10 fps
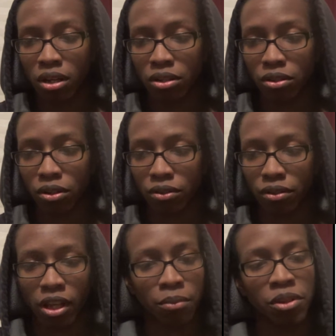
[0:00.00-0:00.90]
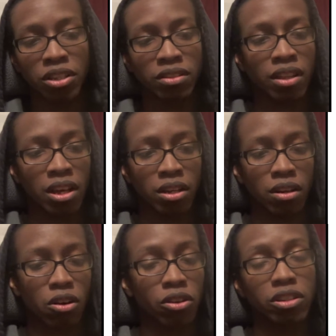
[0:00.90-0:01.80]
So yep, he's that
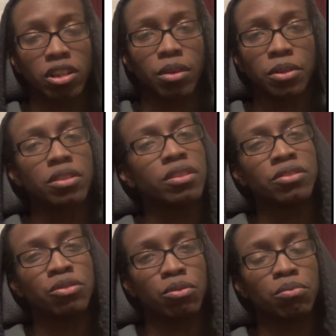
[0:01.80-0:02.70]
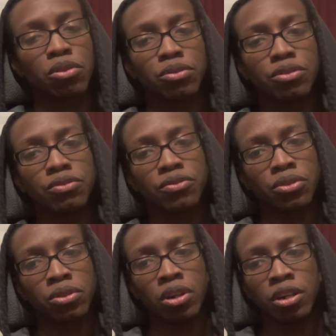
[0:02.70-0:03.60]
archetype that's easy to approach
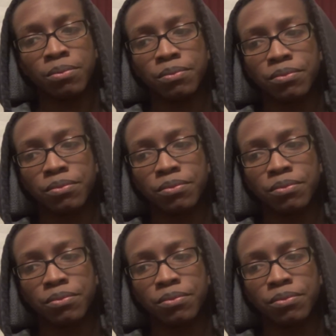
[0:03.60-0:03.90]
for